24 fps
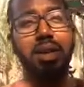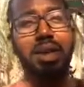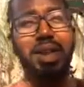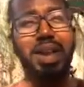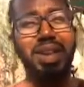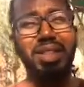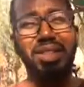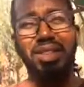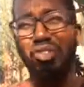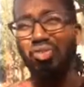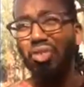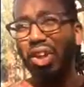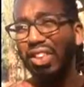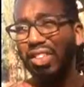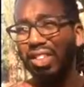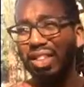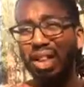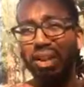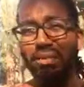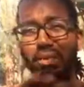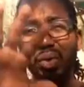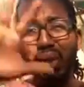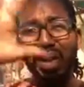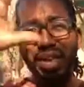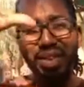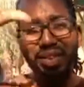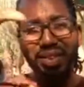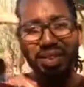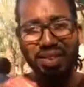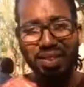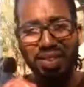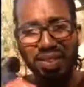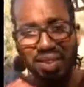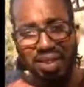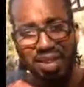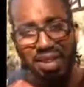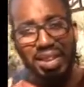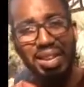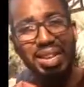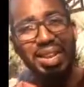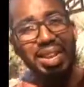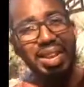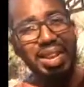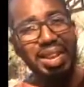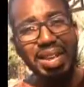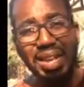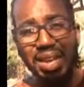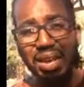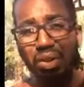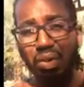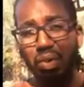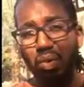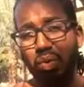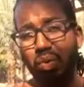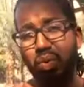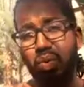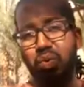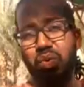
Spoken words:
Like, the stress level is nil.